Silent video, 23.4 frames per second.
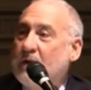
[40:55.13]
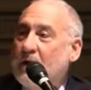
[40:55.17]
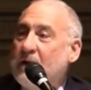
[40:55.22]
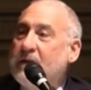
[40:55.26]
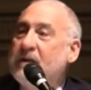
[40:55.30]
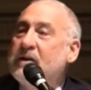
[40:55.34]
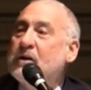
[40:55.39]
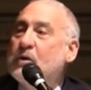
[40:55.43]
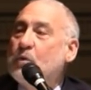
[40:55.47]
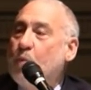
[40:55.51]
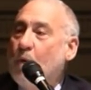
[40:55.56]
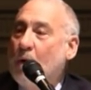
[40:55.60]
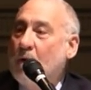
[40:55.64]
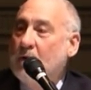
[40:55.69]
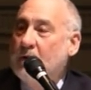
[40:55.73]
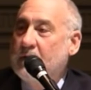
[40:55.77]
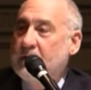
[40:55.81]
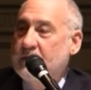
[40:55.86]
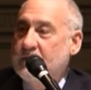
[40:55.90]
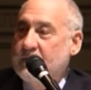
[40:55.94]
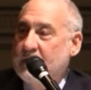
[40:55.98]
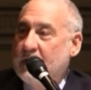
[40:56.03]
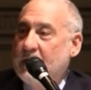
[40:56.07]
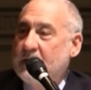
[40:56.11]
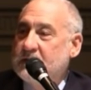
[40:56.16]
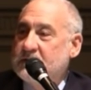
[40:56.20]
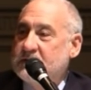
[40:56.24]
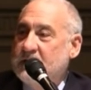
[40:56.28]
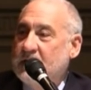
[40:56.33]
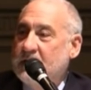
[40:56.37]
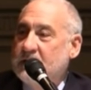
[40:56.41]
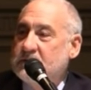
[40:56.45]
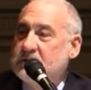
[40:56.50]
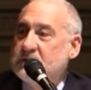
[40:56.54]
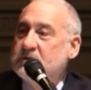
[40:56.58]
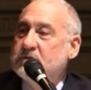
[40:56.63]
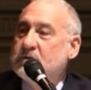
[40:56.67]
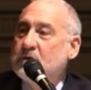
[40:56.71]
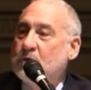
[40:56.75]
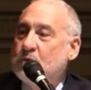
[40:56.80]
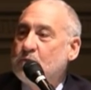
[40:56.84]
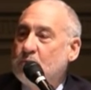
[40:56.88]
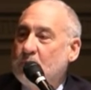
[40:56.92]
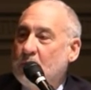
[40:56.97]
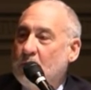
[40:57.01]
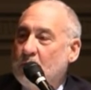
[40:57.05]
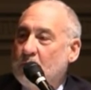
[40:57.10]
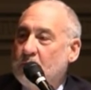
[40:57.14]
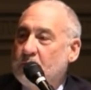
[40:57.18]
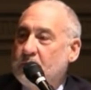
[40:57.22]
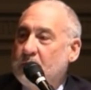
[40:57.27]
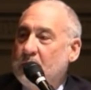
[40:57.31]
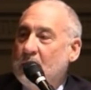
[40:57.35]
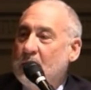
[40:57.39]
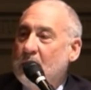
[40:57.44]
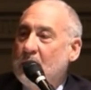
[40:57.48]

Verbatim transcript: inequality in the United States is the growth